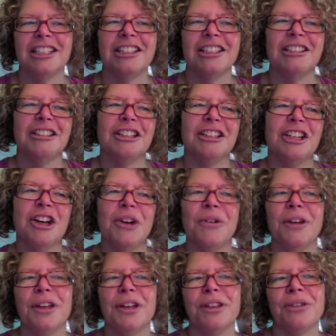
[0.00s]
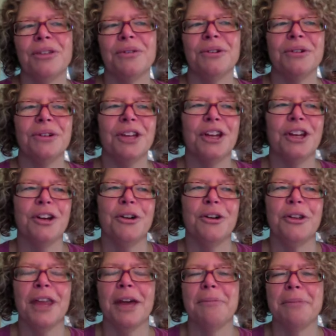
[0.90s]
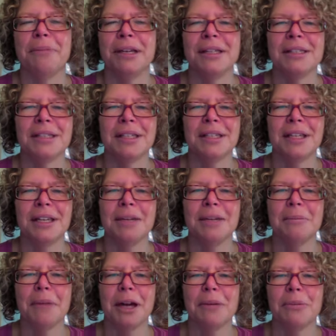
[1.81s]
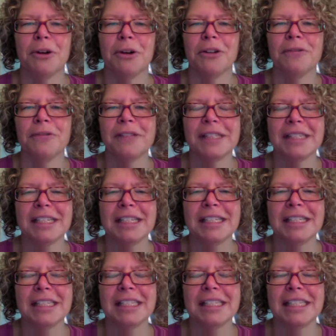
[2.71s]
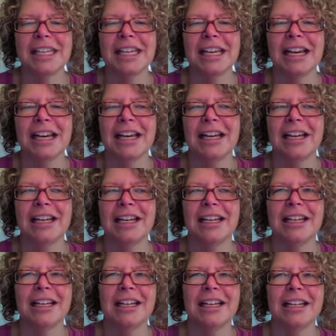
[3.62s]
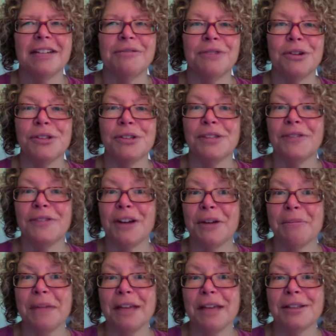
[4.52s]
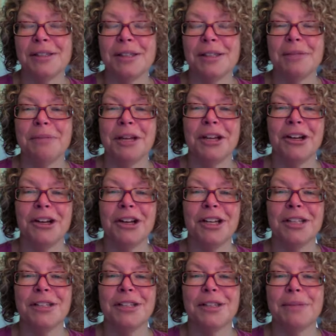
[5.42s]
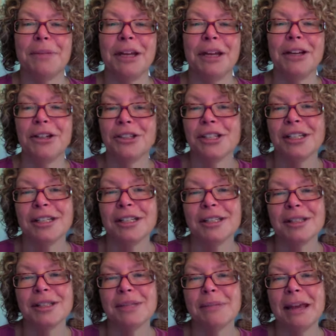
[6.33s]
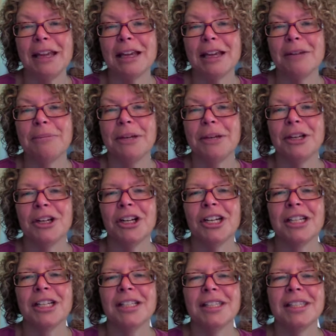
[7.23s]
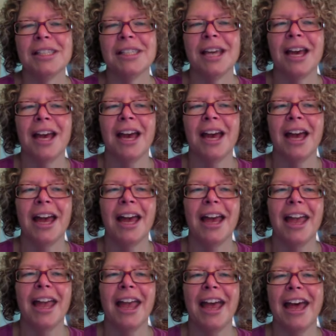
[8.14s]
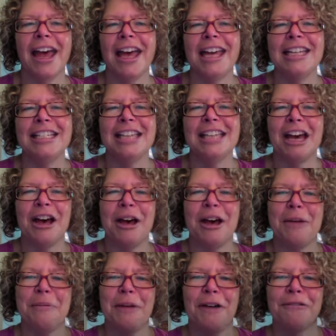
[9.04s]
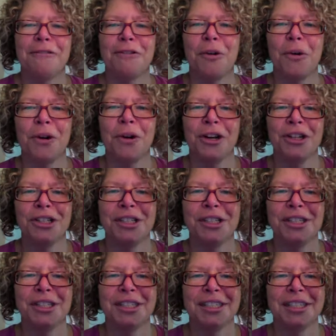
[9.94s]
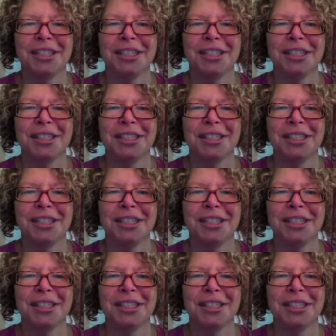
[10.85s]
going through, you know, that big city metamorphosis. Roosevelt makes an appearance, the Pinkertons make an appearance, and of course,